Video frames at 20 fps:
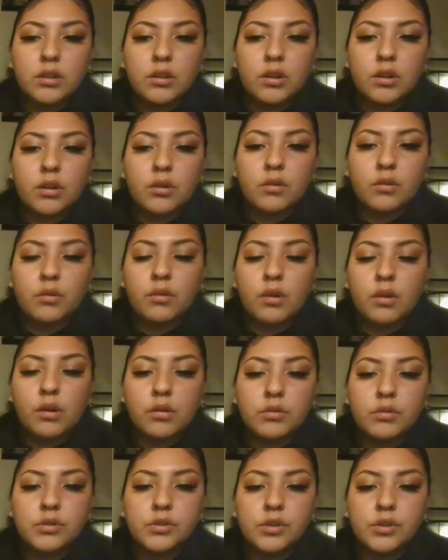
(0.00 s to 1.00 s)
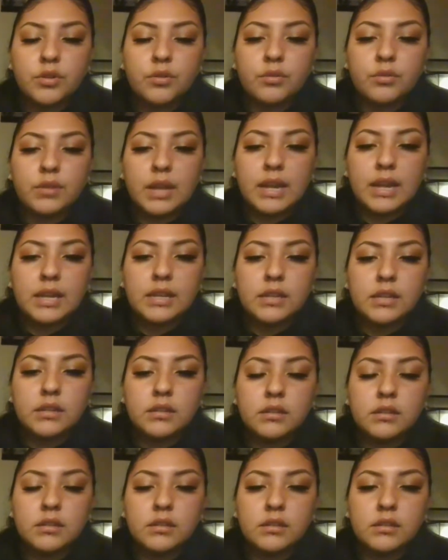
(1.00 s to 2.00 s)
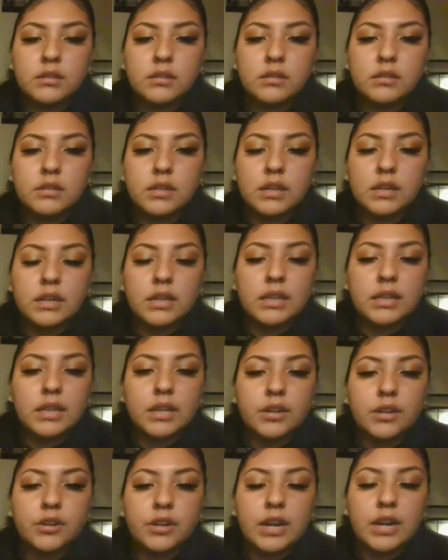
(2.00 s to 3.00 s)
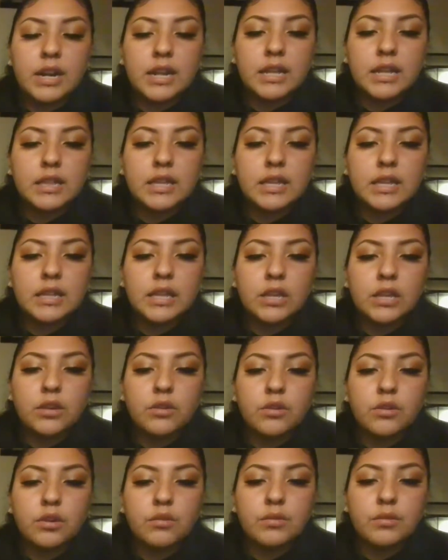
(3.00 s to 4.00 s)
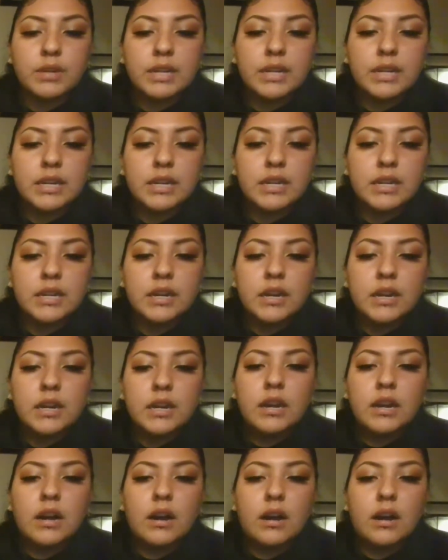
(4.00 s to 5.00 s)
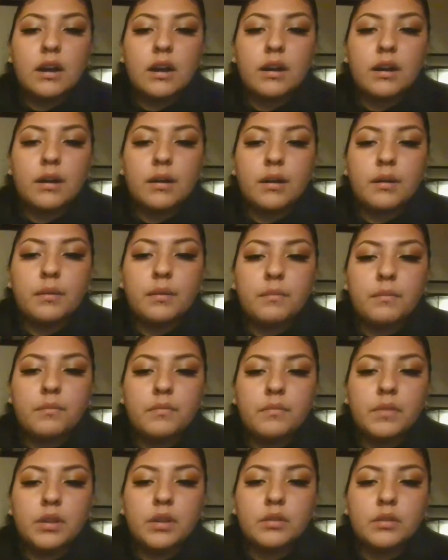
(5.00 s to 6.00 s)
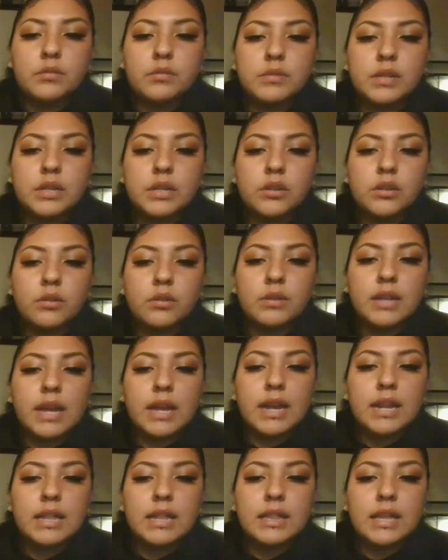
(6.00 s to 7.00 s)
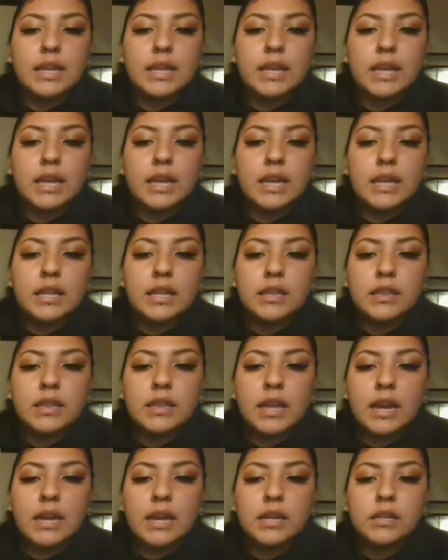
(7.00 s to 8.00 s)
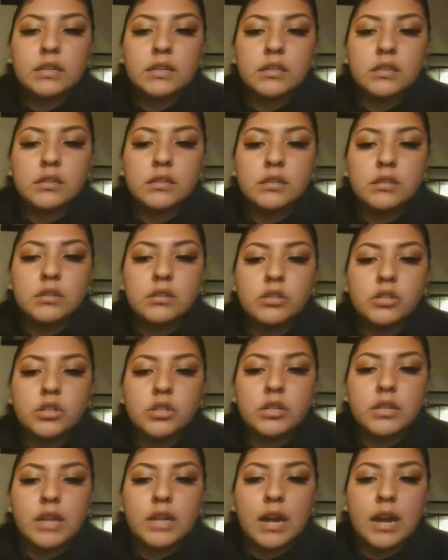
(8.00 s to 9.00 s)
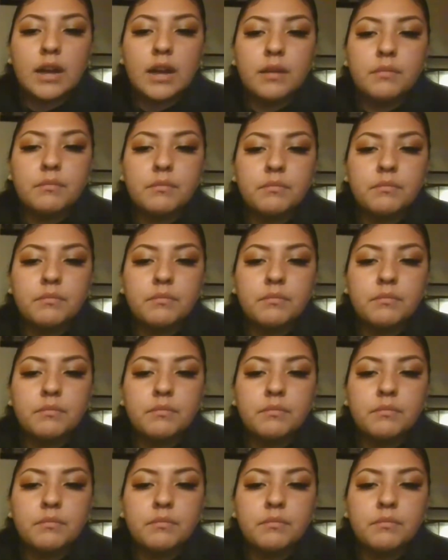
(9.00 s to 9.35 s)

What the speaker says: know, also like declutter anything that you don't need. You know what I'm saying? Don't let anything in that should not,